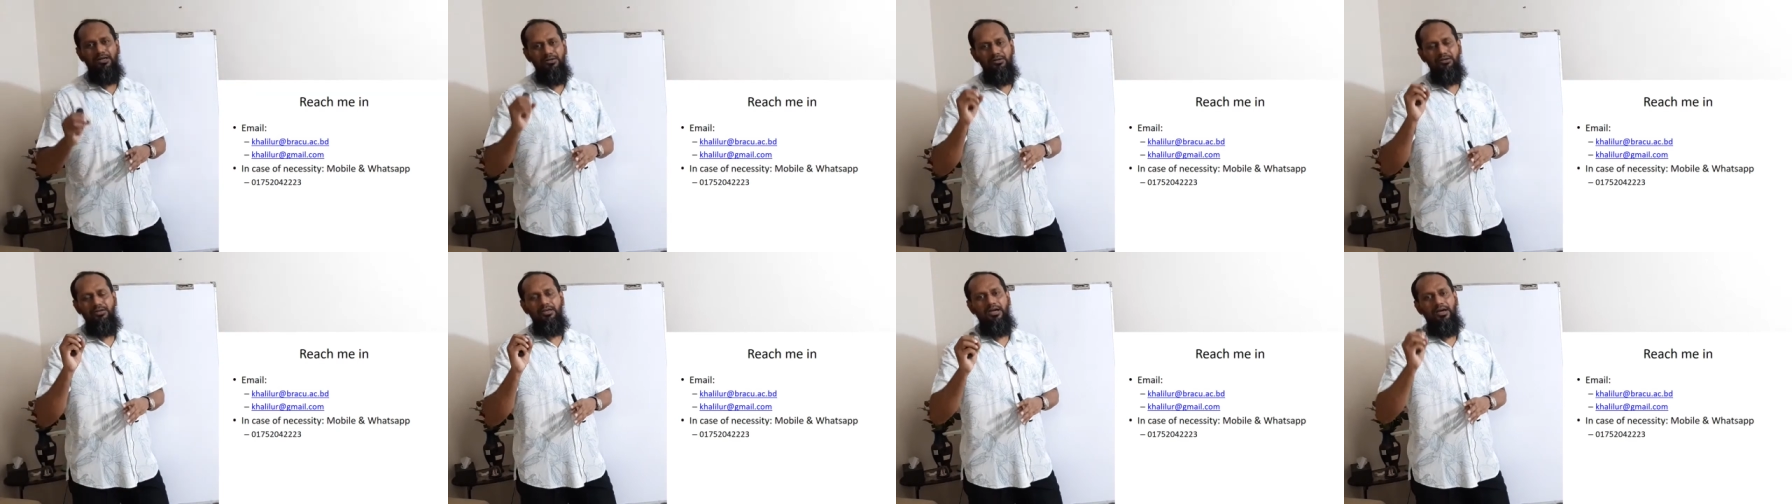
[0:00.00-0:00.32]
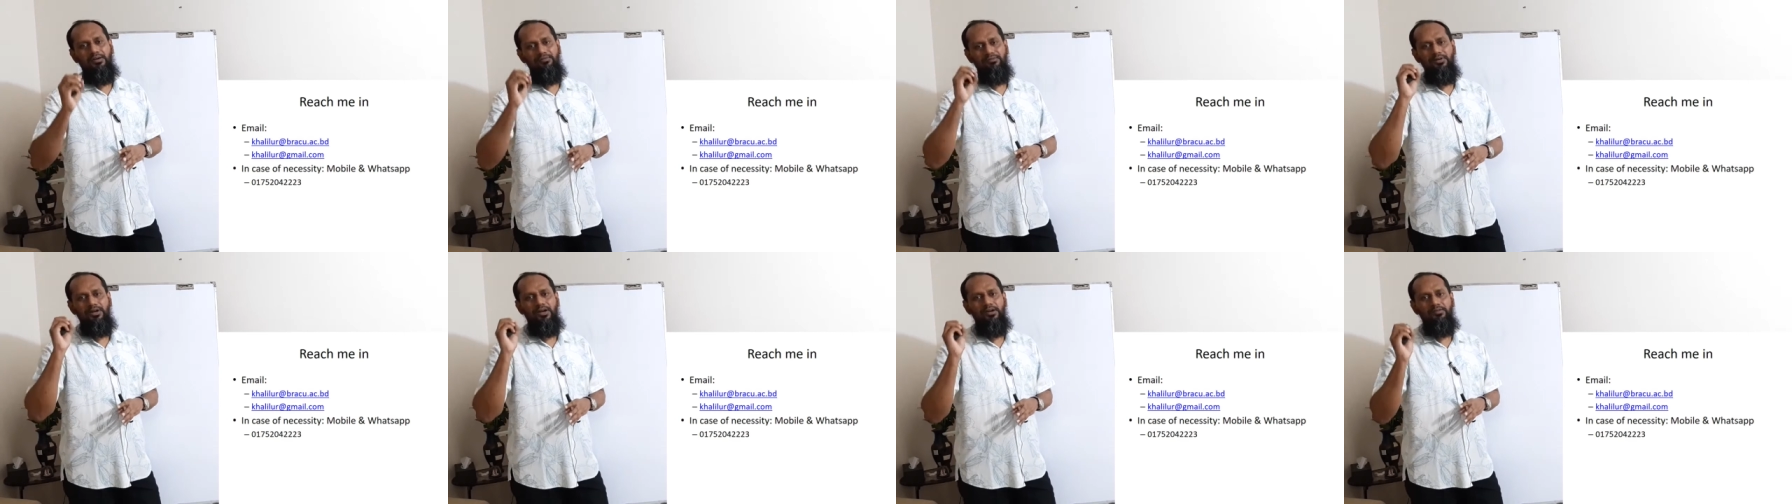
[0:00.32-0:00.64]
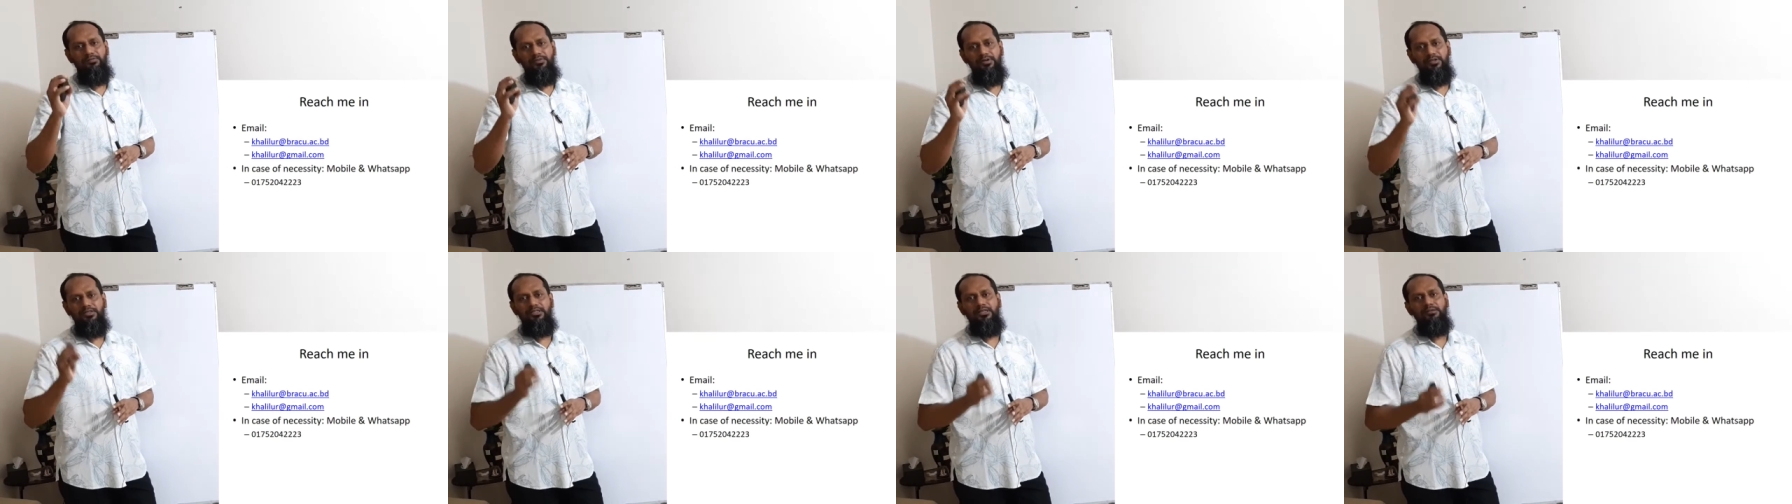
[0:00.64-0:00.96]
Okay, after
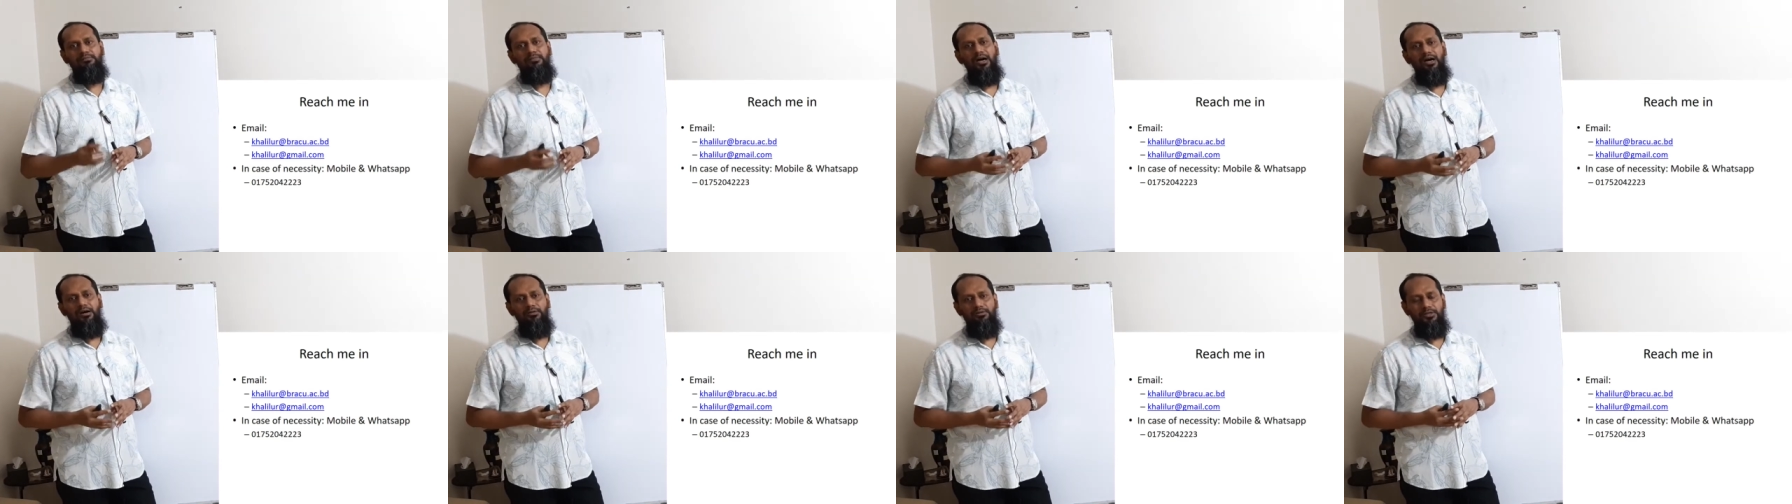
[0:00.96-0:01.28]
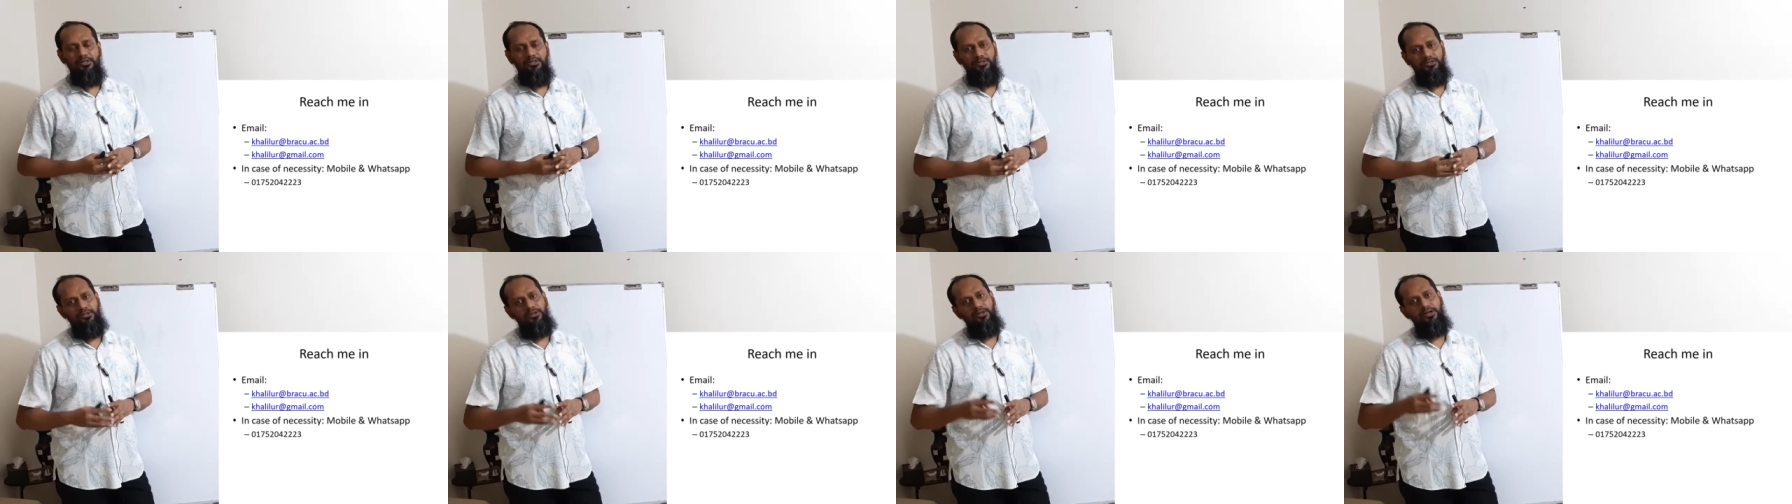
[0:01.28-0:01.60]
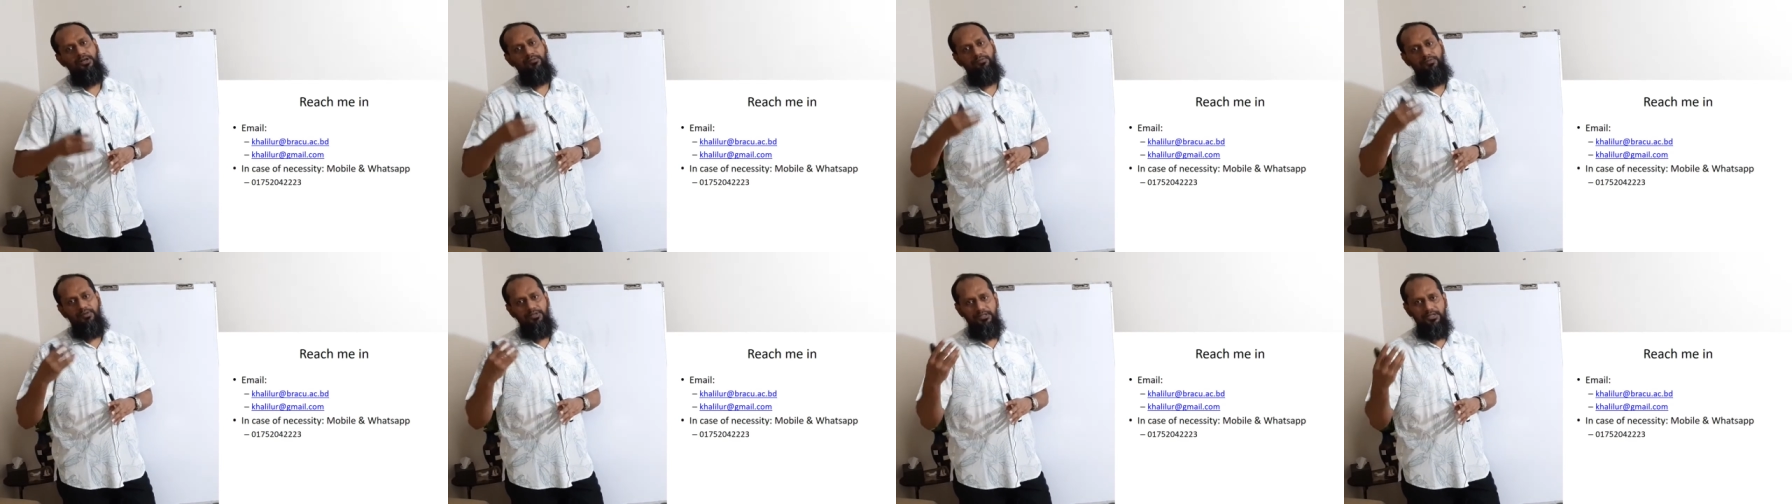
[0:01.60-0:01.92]
every some hours or
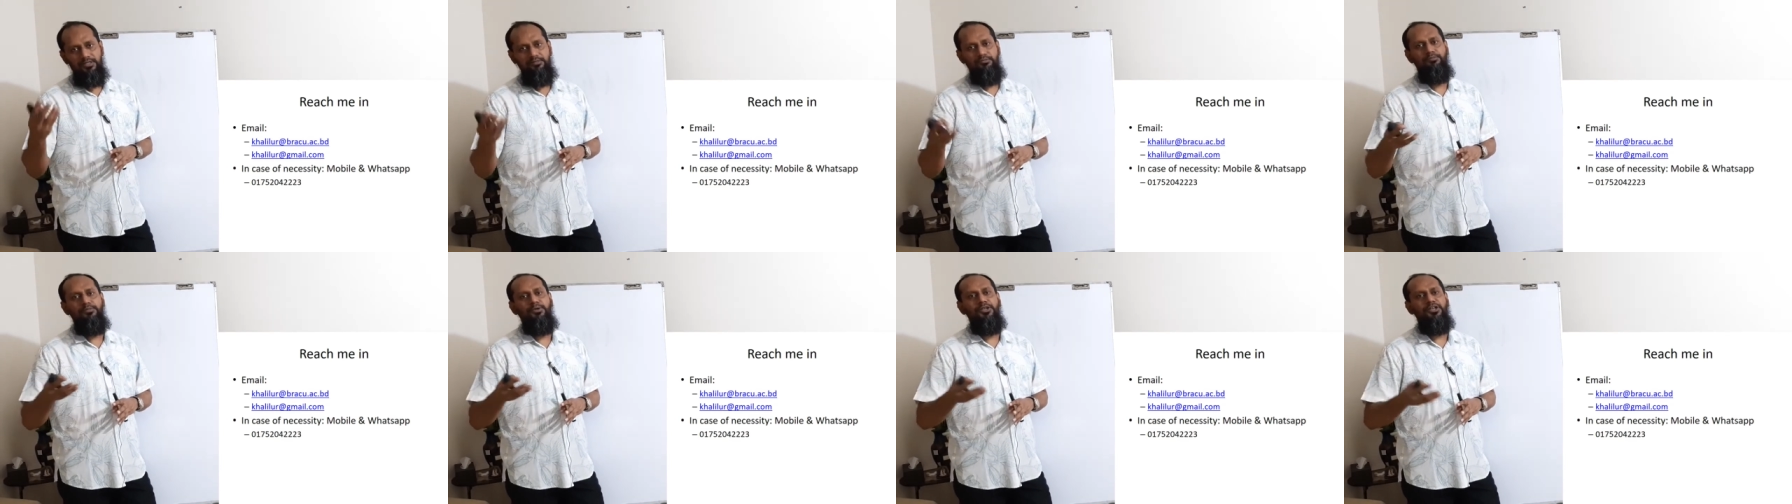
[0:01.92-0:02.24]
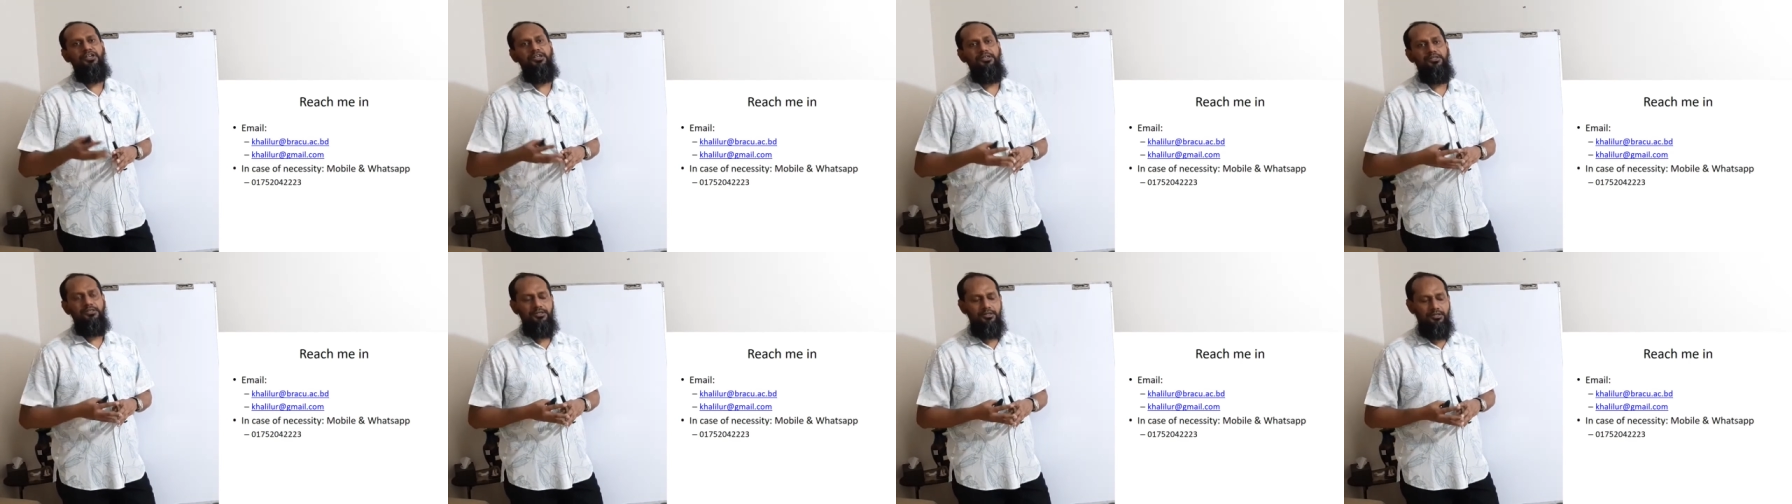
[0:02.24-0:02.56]
every some minutes.